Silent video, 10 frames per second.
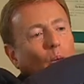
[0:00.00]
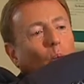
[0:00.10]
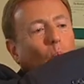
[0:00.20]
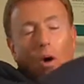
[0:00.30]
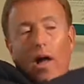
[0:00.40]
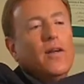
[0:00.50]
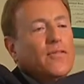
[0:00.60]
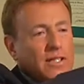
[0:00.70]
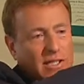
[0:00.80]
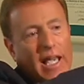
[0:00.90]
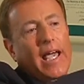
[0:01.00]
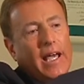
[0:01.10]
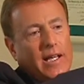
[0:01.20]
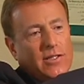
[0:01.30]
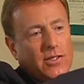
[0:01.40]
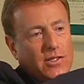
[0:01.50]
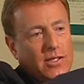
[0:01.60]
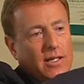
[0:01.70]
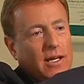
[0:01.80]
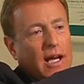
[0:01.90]
one of his hands
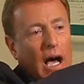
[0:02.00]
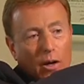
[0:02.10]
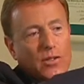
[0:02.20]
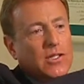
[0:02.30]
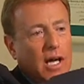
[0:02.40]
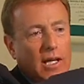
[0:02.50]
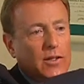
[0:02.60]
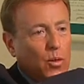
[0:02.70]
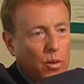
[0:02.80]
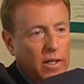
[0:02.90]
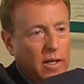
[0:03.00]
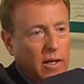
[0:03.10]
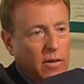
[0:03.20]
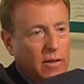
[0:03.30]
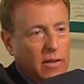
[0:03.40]
outside the window,